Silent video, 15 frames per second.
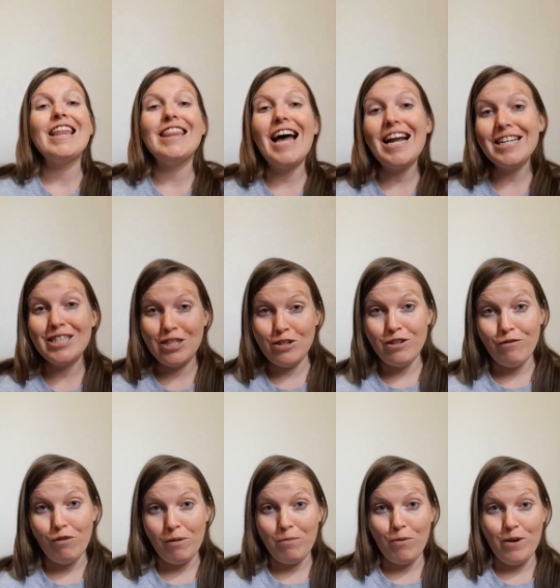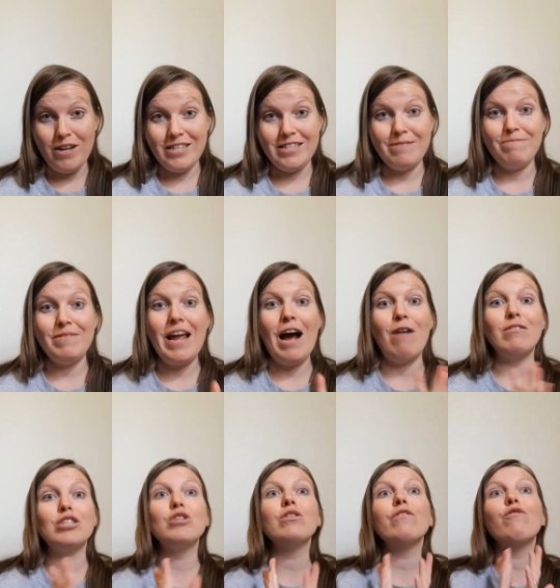That is 2 to 4 boys. Now,
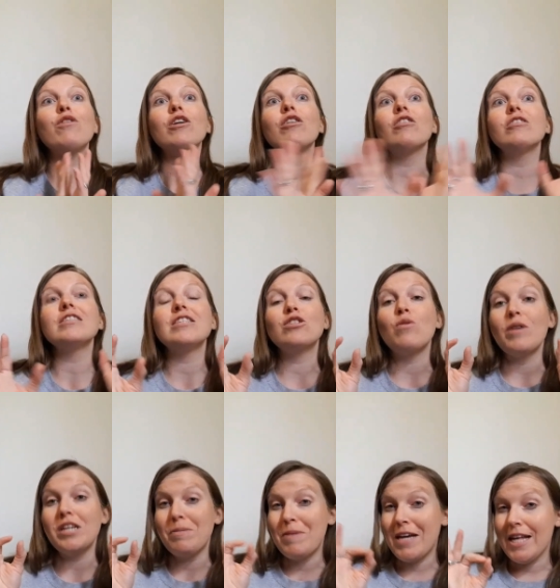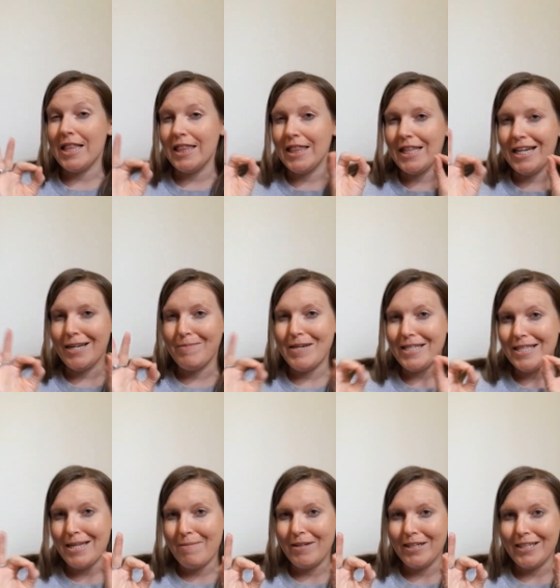2 to 4 girls is going to be a little bit
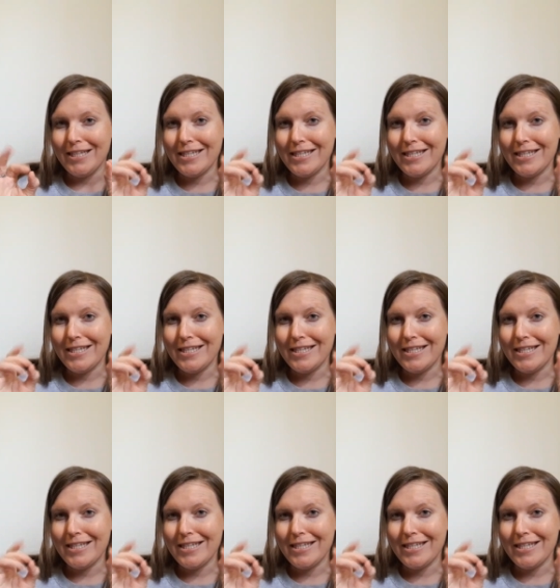similar.